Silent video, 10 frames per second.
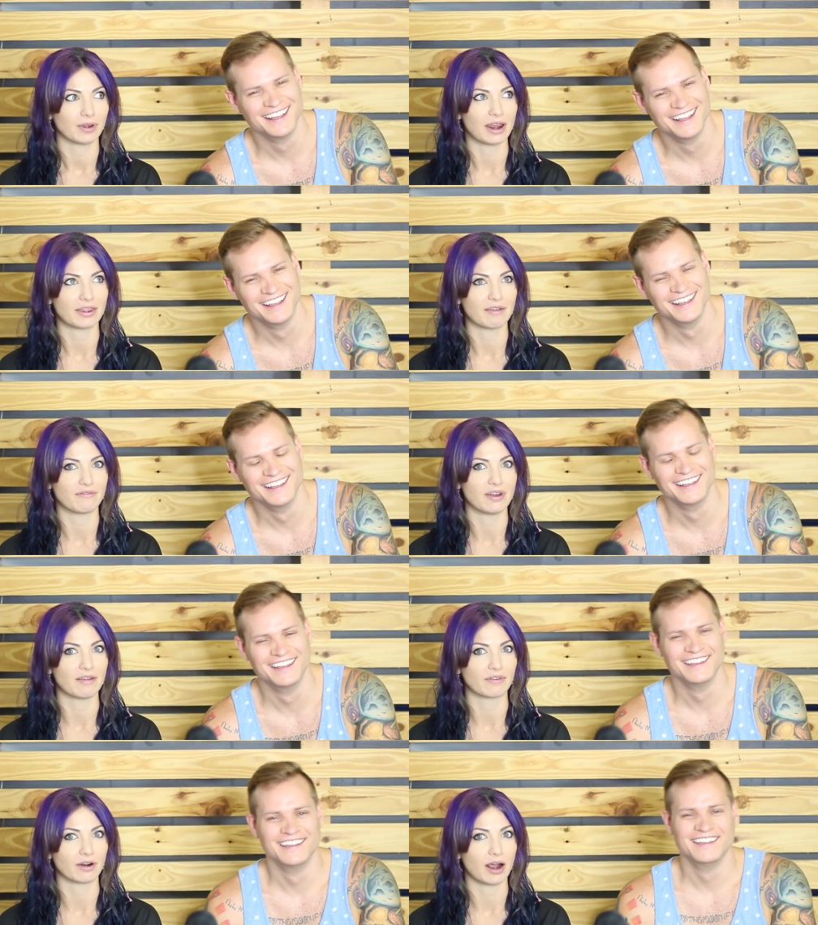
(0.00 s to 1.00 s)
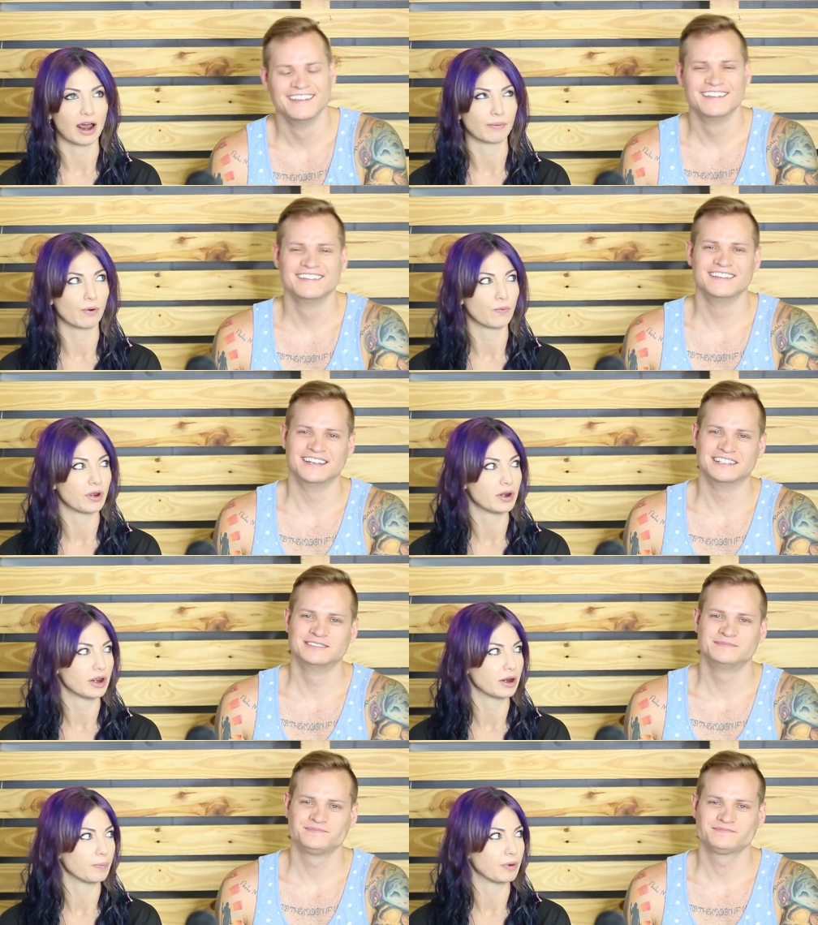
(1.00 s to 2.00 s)
Speaker 1: like they've never had what yeah. we
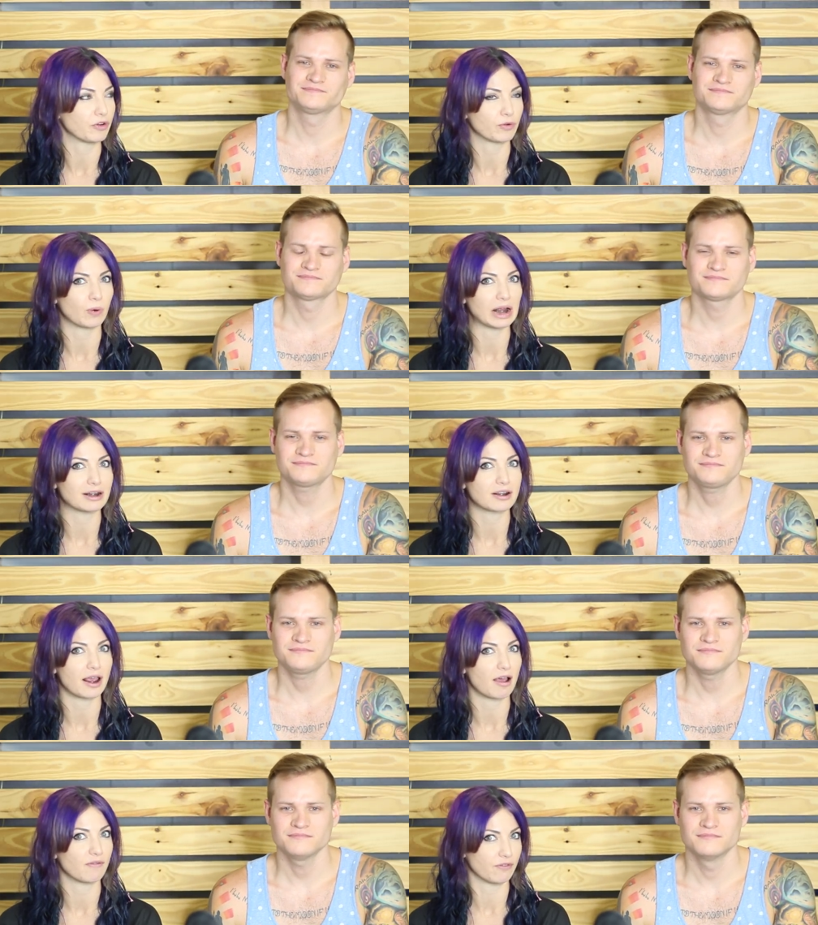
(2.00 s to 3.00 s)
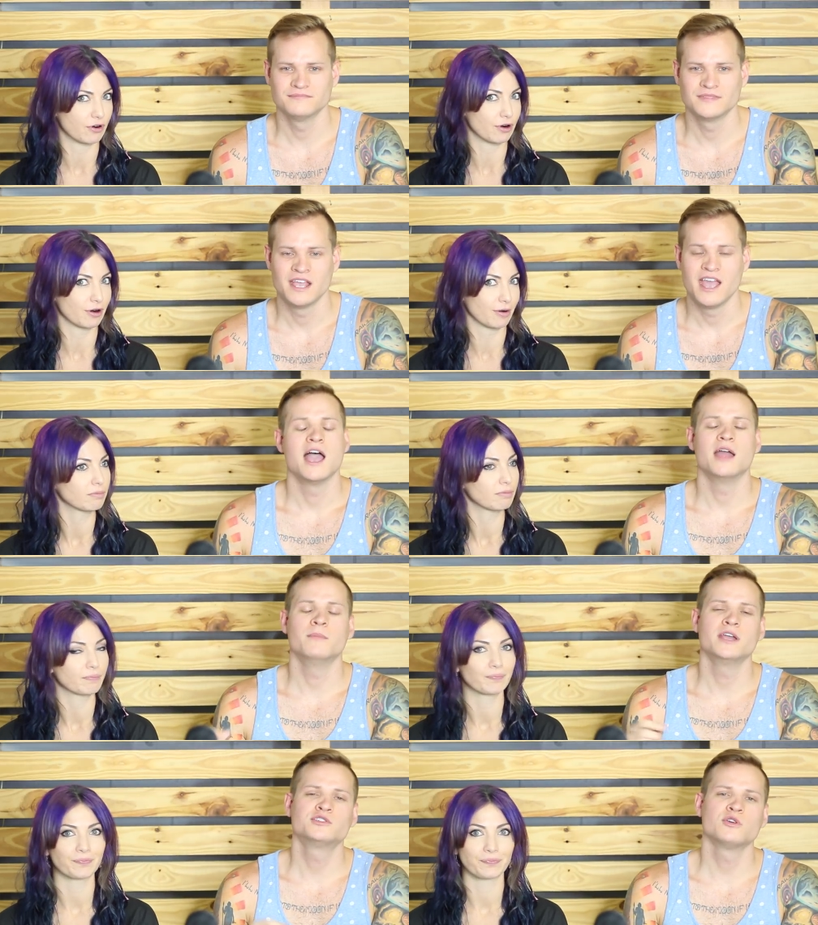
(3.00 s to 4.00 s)
needed but twice ever.
Speaker 2: And
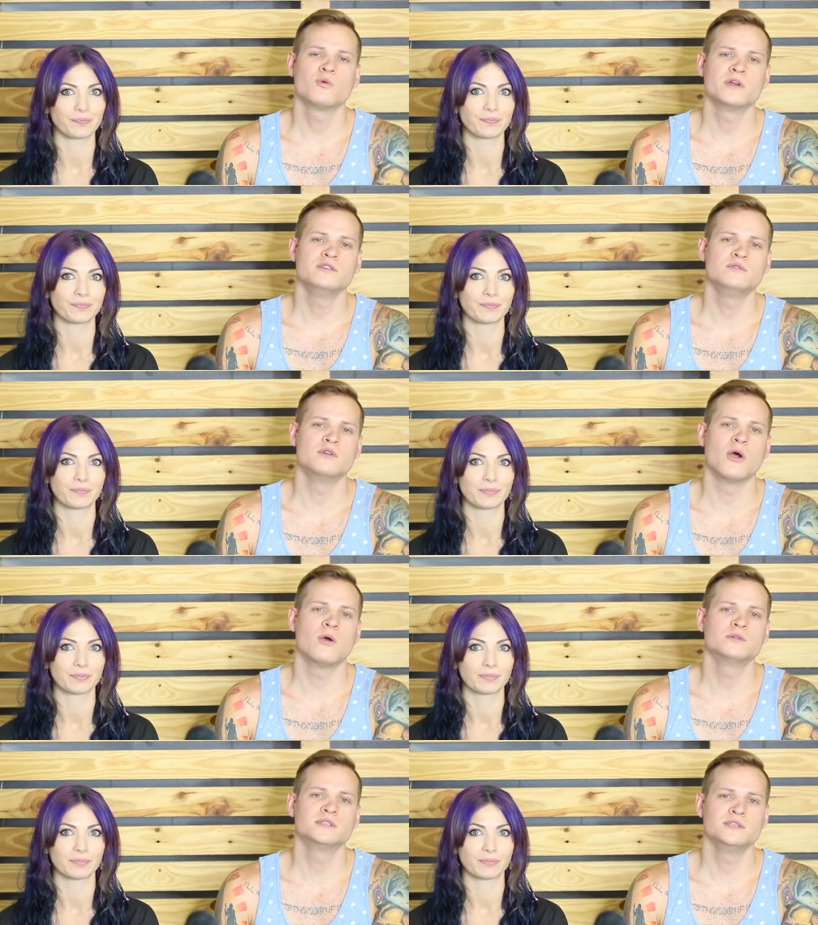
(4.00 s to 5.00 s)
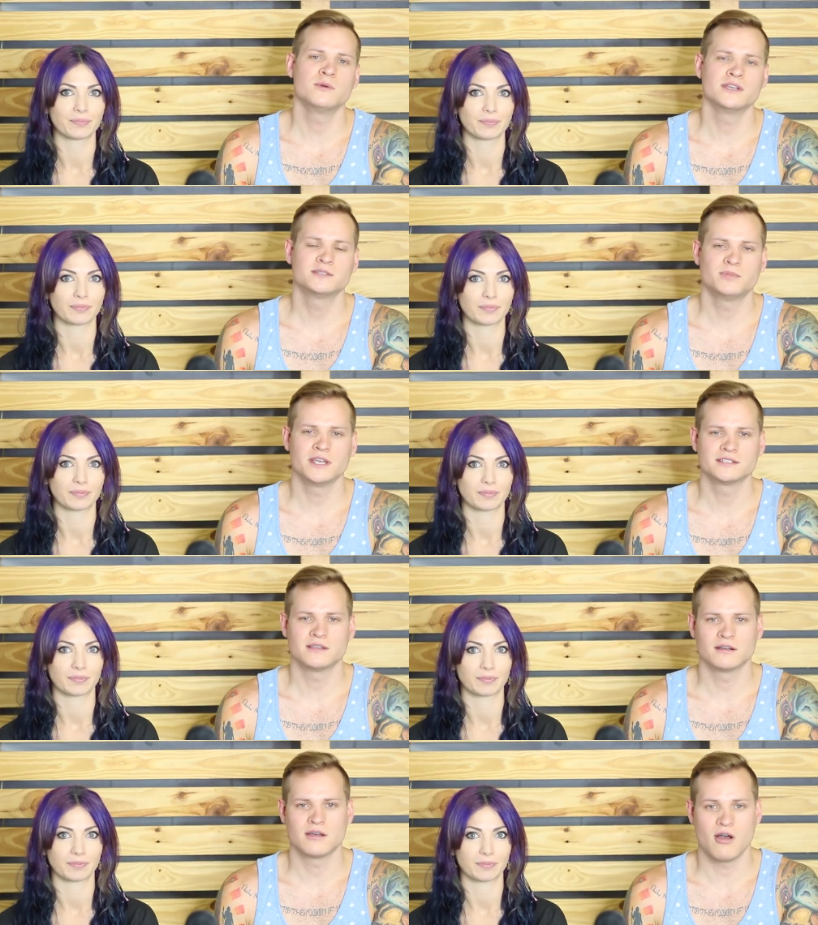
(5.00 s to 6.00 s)
make sure when you go to
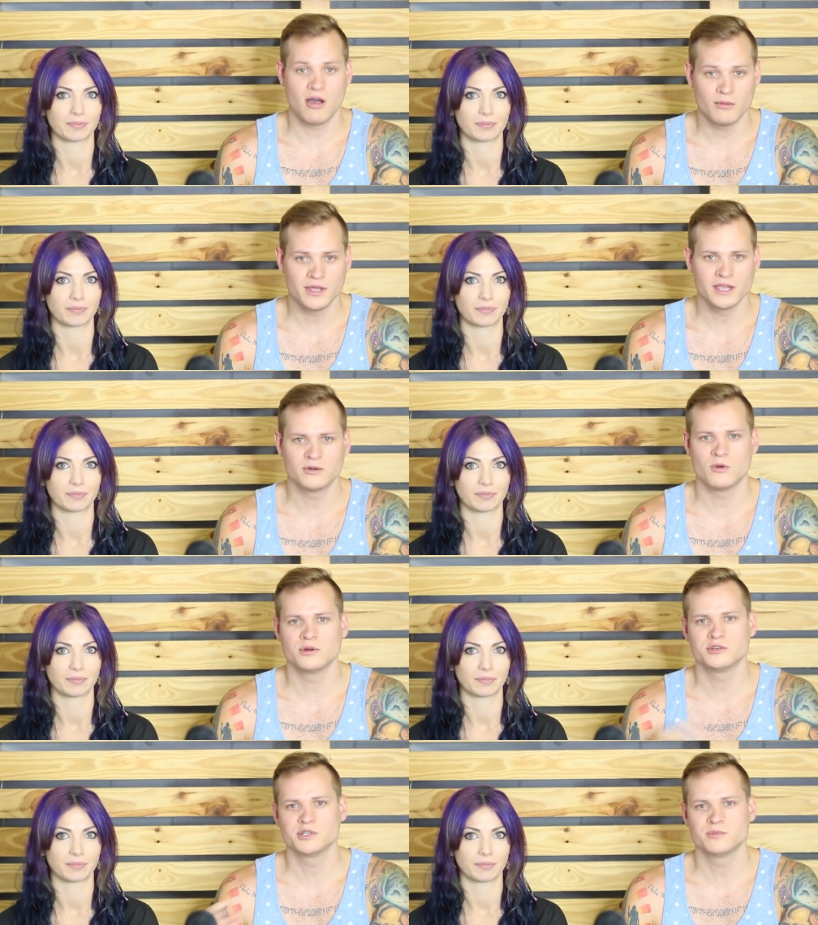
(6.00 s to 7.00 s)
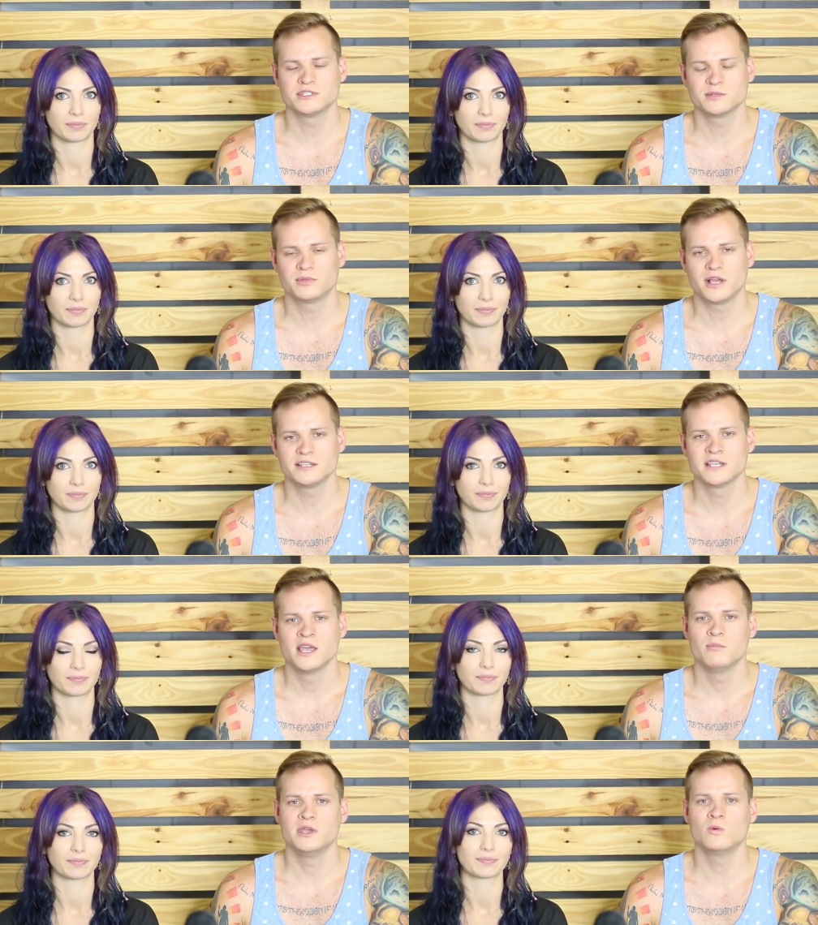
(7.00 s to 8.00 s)
USPS.com and order shipping supplies,
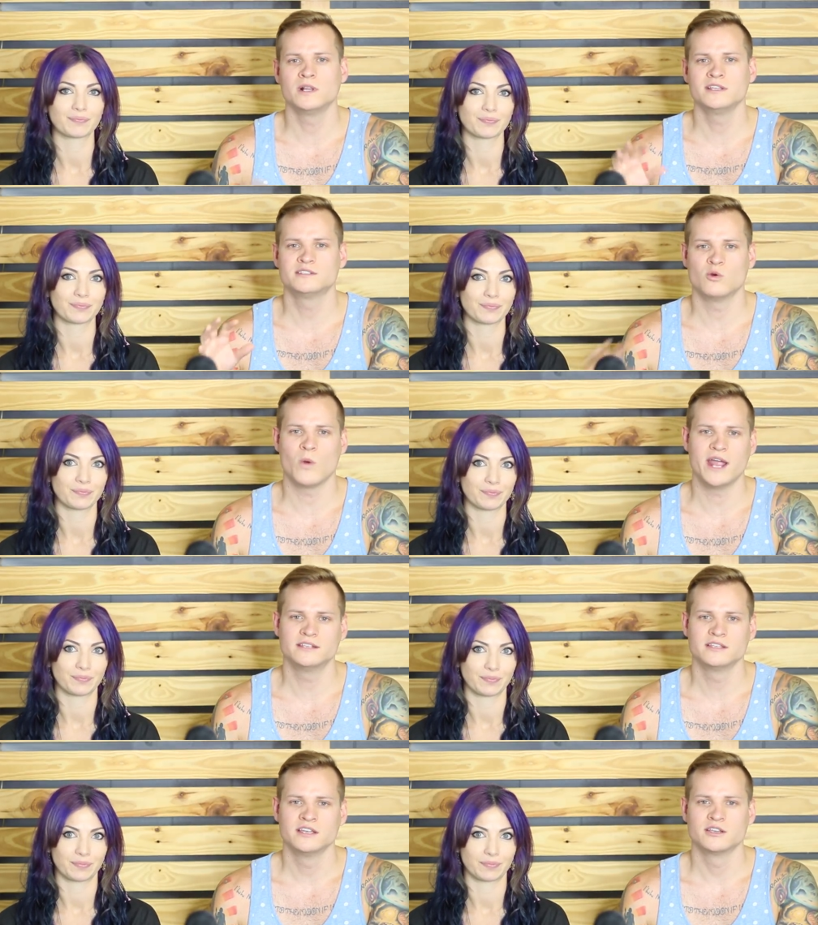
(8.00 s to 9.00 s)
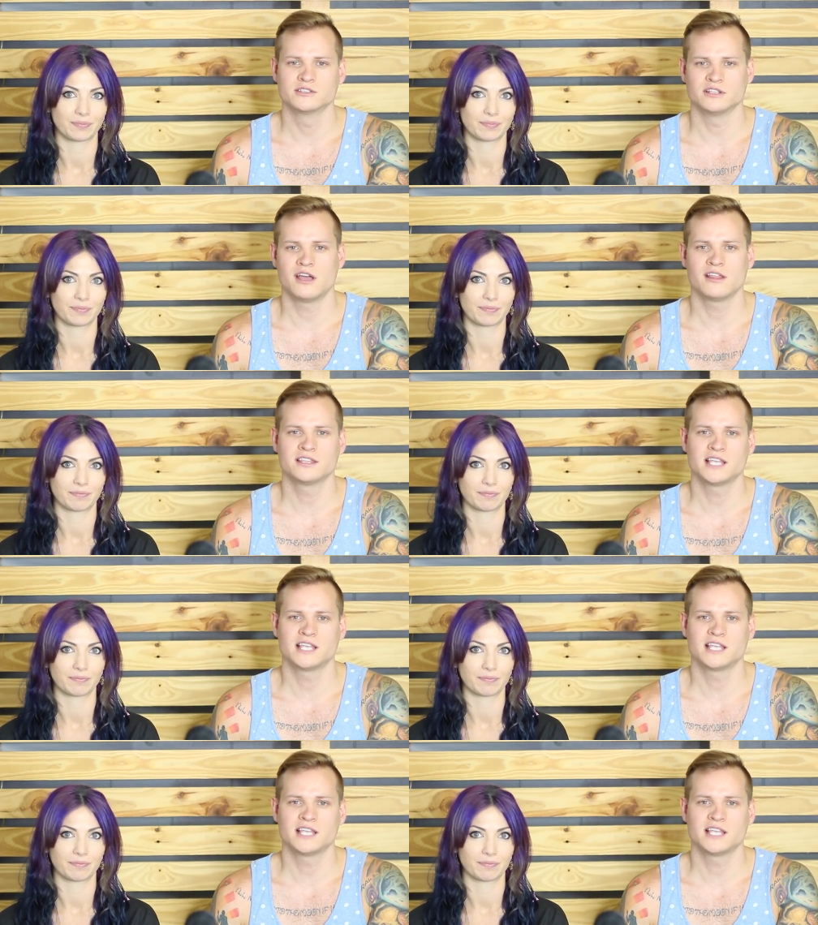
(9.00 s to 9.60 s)
be willing to wait because a lot of the